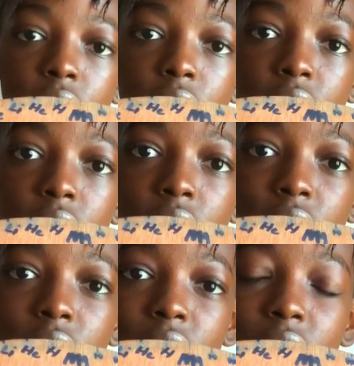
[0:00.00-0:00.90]
you have
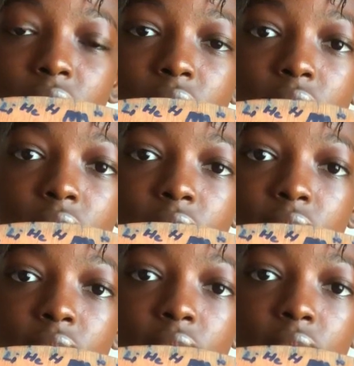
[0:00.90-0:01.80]
explained
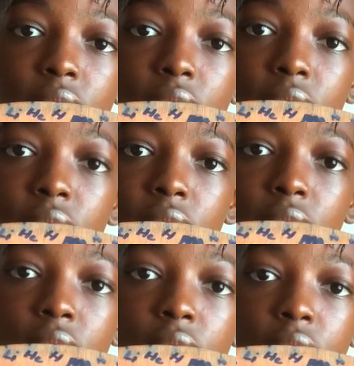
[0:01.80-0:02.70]
magnesium,
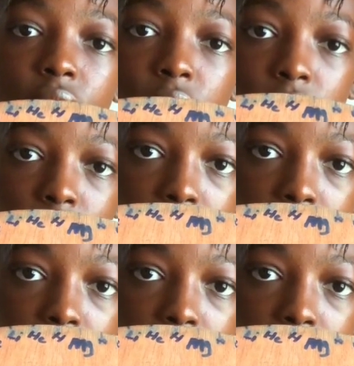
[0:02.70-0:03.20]
helium. There are